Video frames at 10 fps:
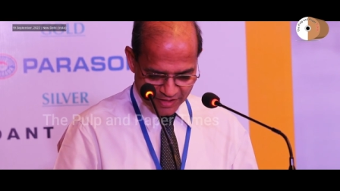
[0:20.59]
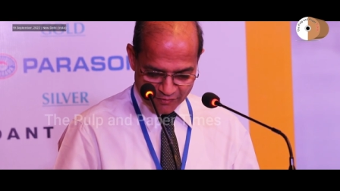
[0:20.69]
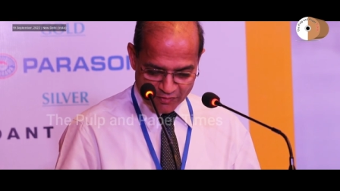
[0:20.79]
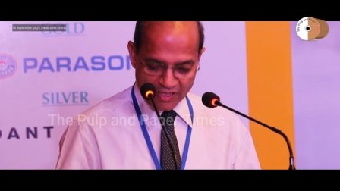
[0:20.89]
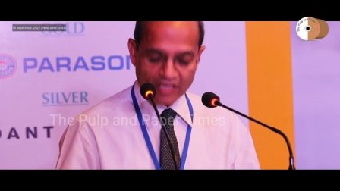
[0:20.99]

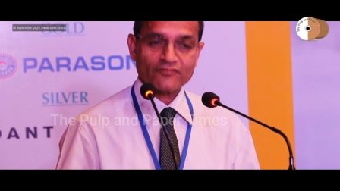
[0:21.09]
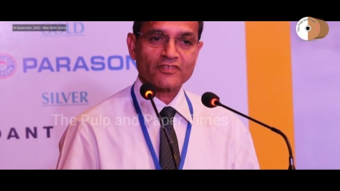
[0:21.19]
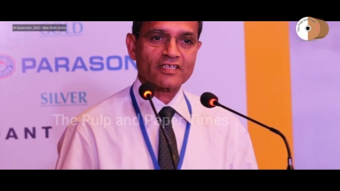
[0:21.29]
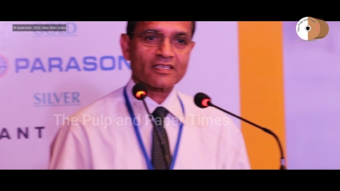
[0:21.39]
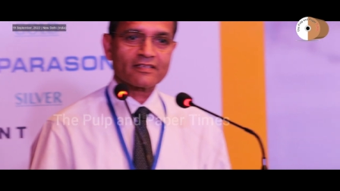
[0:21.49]
Even
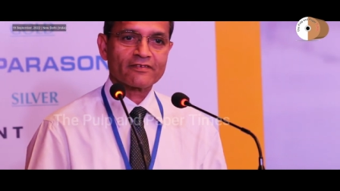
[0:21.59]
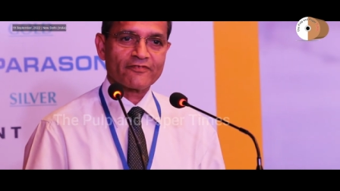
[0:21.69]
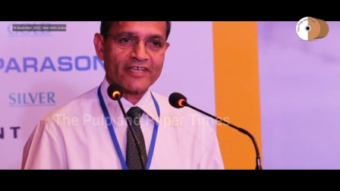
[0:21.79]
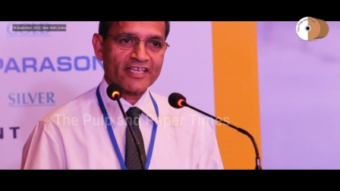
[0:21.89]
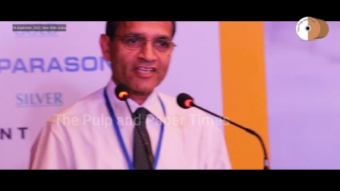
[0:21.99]
after
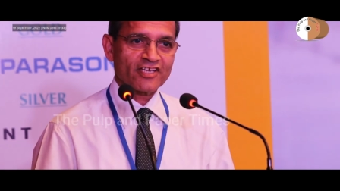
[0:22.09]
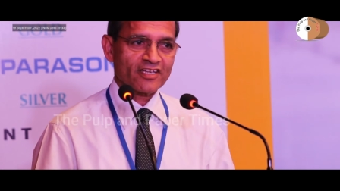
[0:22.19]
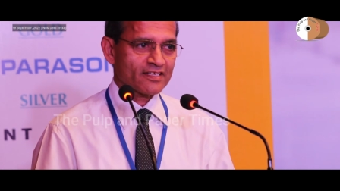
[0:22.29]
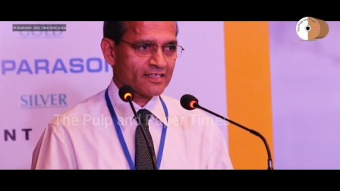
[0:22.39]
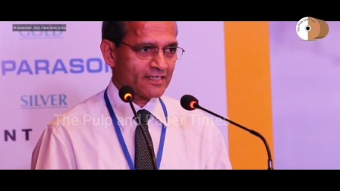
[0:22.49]
very,
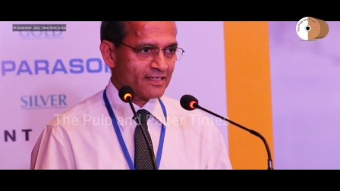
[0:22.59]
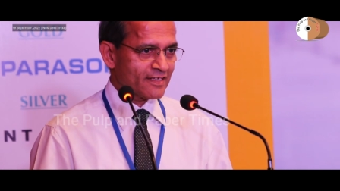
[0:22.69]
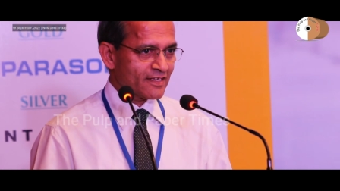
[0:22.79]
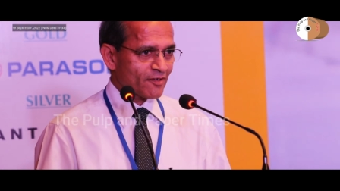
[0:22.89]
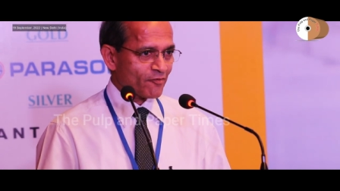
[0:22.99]

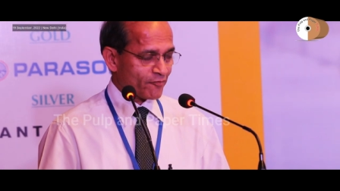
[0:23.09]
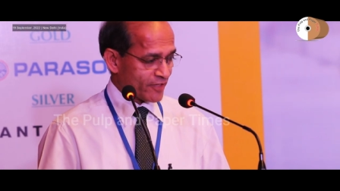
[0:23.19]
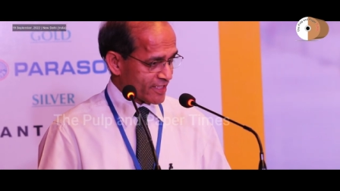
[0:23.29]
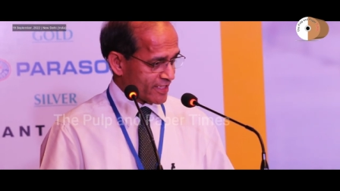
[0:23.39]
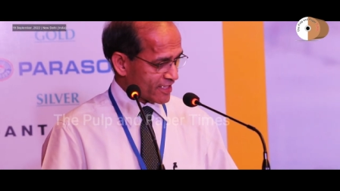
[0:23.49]

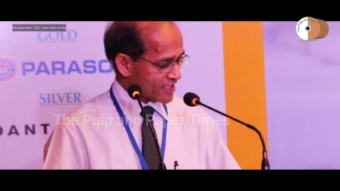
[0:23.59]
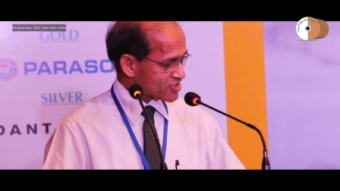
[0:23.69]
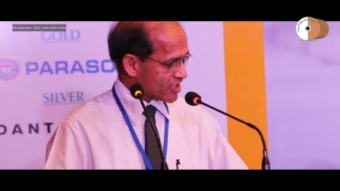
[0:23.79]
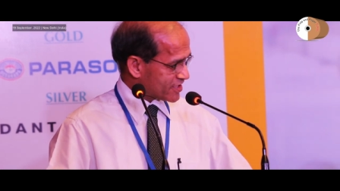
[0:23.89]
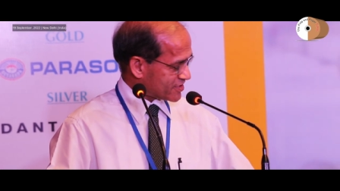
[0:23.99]
very
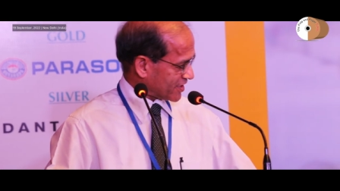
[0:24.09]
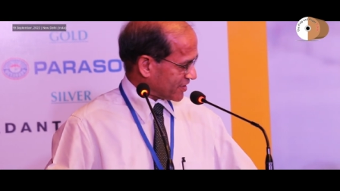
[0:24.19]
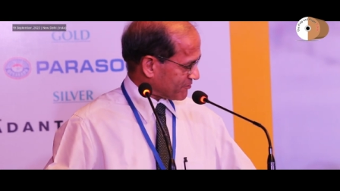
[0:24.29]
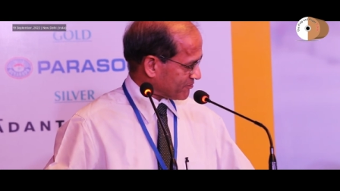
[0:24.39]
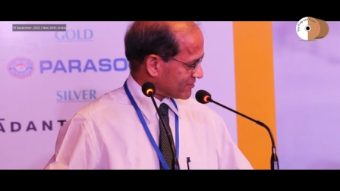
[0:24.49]
energizing
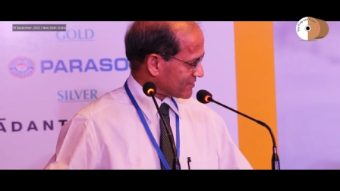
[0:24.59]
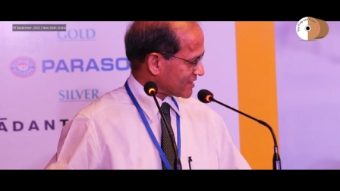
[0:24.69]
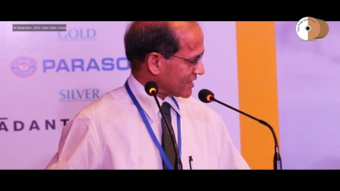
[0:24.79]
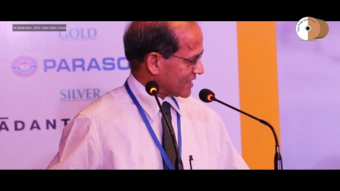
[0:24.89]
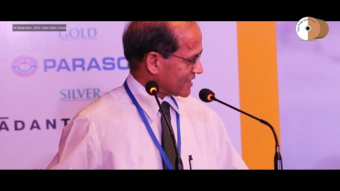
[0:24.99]

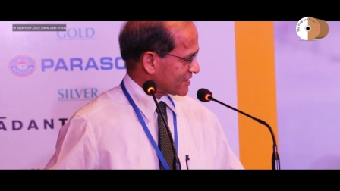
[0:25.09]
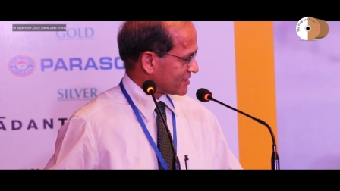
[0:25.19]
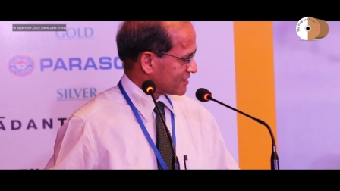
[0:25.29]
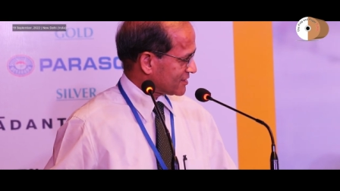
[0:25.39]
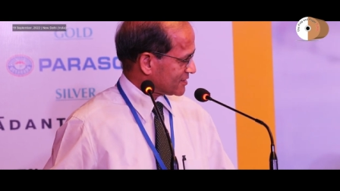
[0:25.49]
and
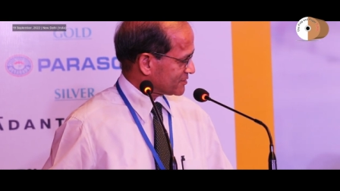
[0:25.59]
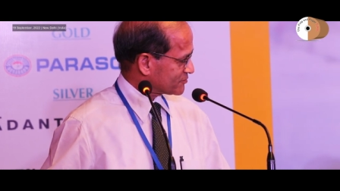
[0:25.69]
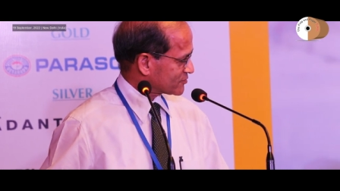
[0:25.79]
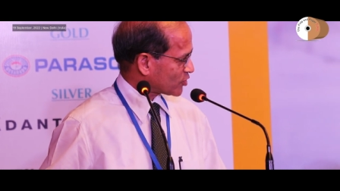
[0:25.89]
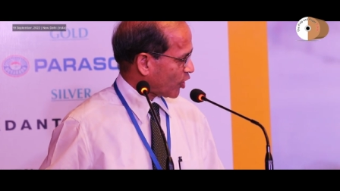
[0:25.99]
uh,
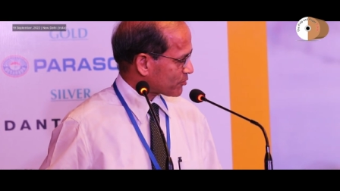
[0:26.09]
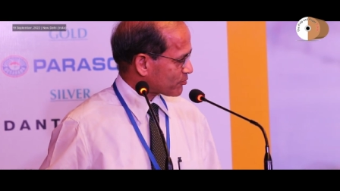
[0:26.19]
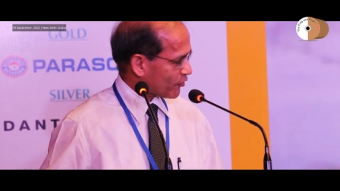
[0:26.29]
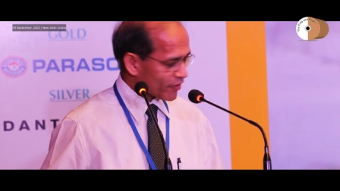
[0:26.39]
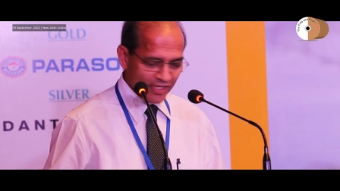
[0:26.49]

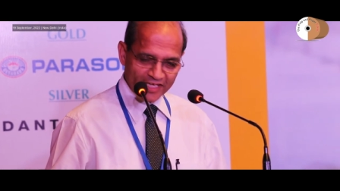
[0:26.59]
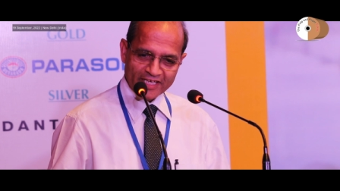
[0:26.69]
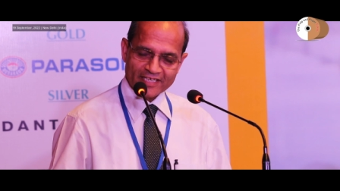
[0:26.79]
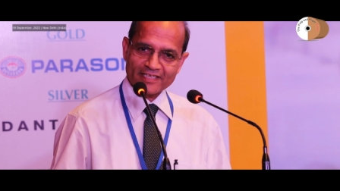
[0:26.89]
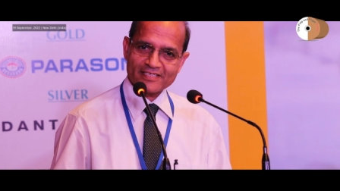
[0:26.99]

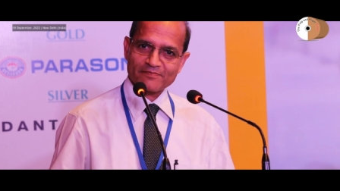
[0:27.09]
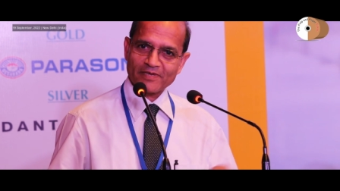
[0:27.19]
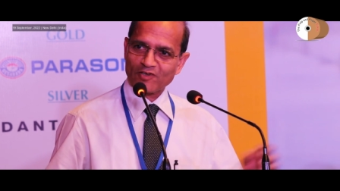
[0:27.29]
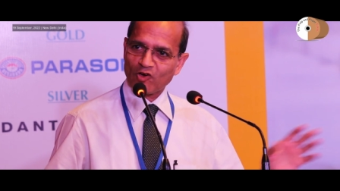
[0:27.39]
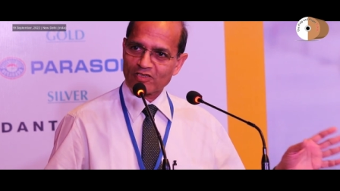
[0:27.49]
thought-provoking address
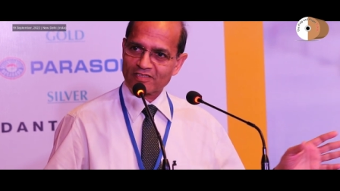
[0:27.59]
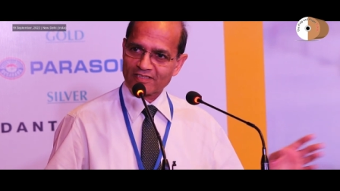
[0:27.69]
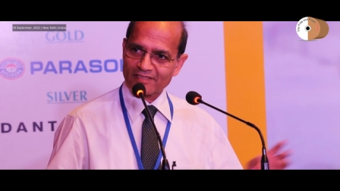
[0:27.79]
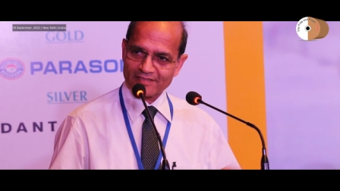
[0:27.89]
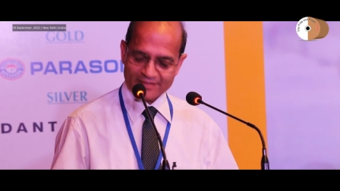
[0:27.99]
by all
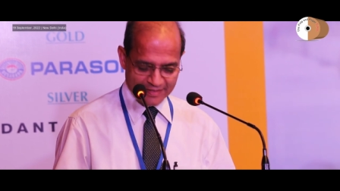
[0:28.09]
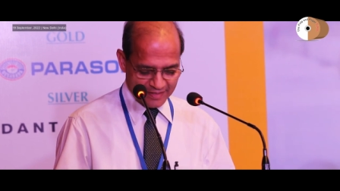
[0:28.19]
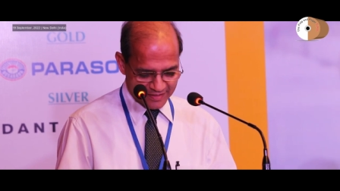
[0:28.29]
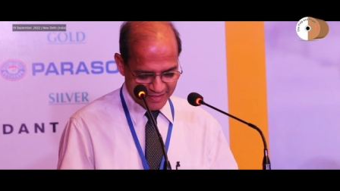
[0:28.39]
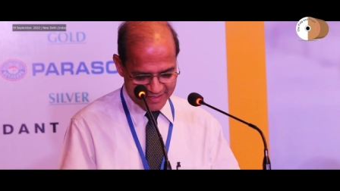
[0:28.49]
the,
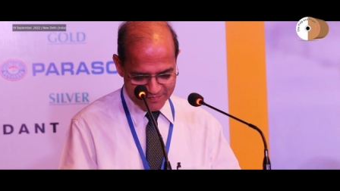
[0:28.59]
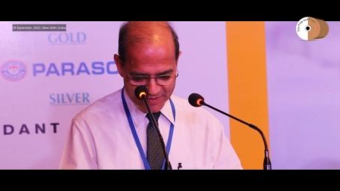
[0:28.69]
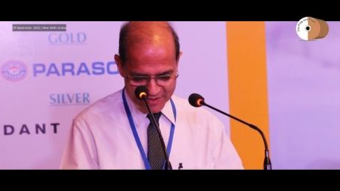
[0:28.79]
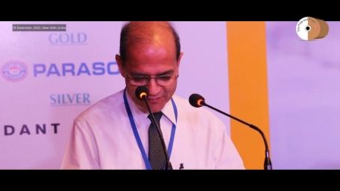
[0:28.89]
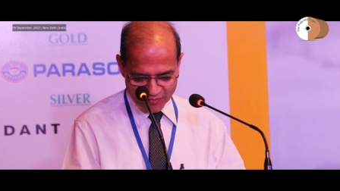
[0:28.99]
the
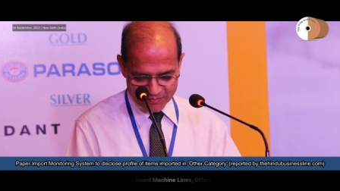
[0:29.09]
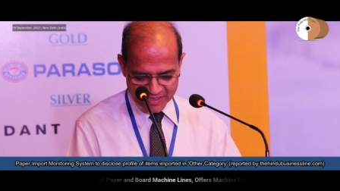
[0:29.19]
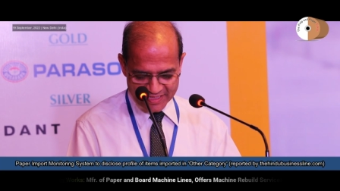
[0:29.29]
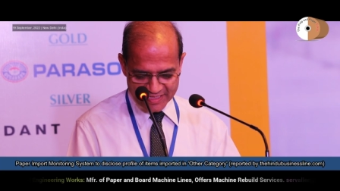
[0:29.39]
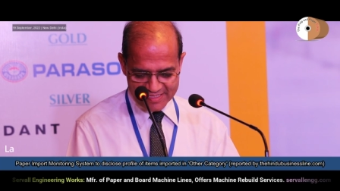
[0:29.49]
experts from
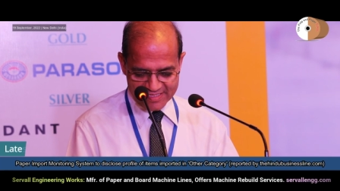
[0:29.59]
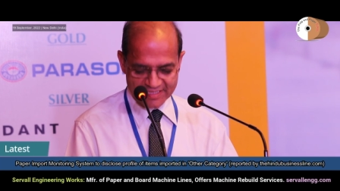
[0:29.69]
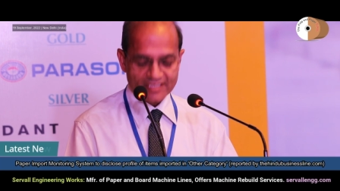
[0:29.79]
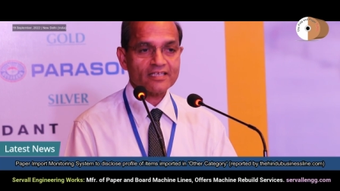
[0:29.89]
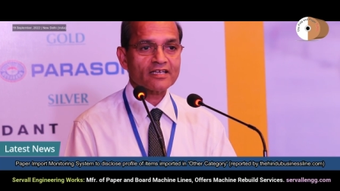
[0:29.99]
the
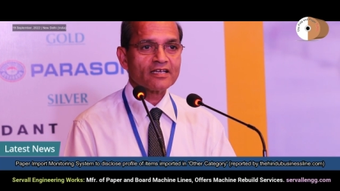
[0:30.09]
industry,